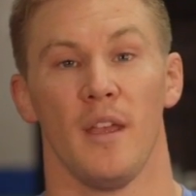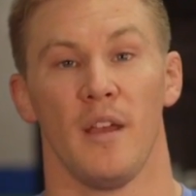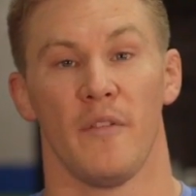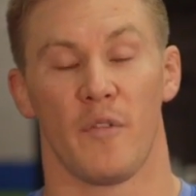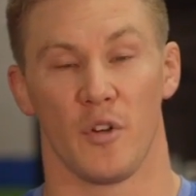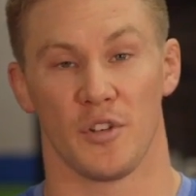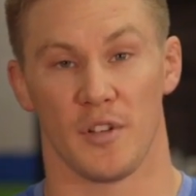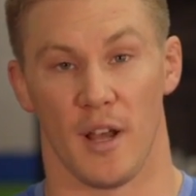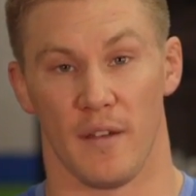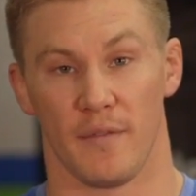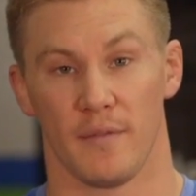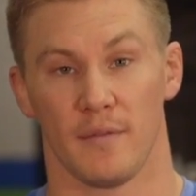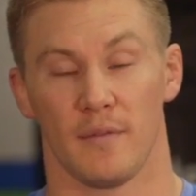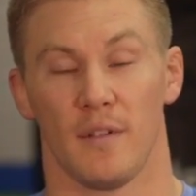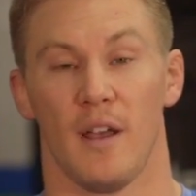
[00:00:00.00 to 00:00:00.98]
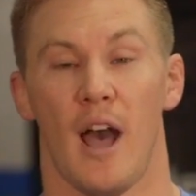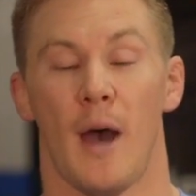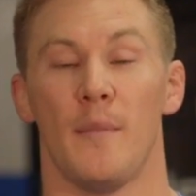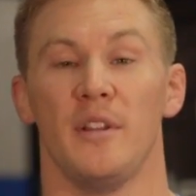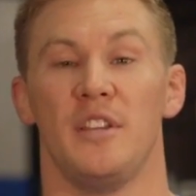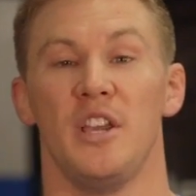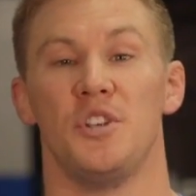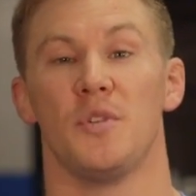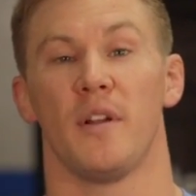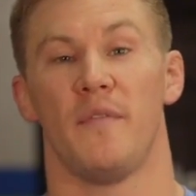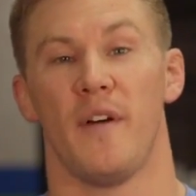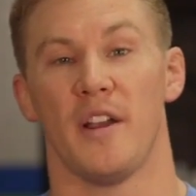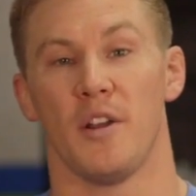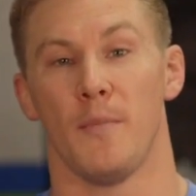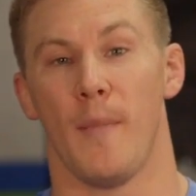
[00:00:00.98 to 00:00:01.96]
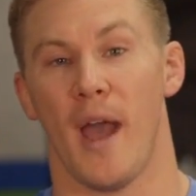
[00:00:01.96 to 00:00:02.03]
First off, I'm going to teach you how to
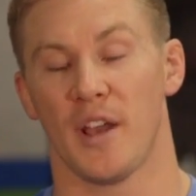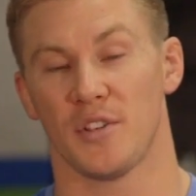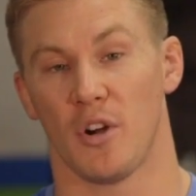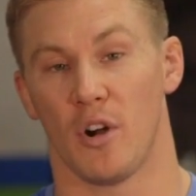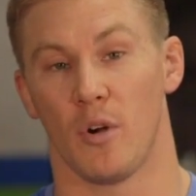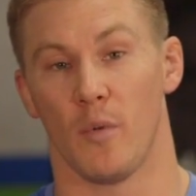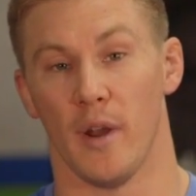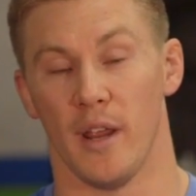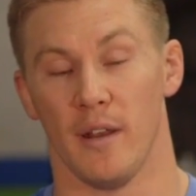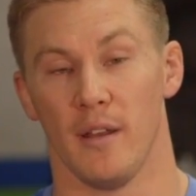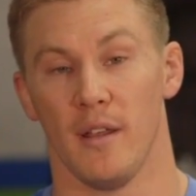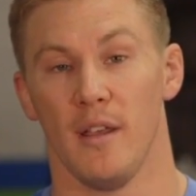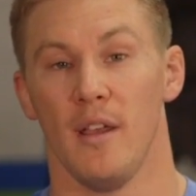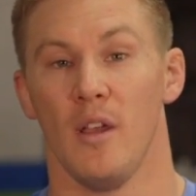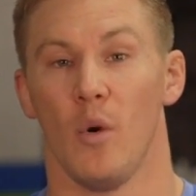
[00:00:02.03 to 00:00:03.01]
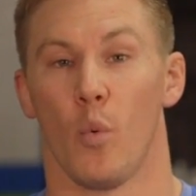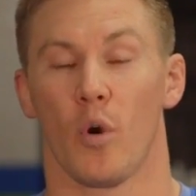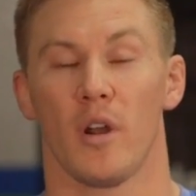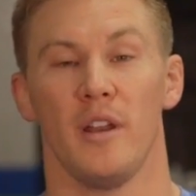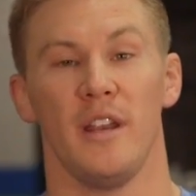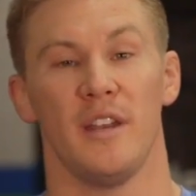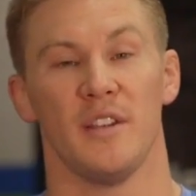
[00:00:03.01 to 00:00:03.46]
find your max heart rate. We're going to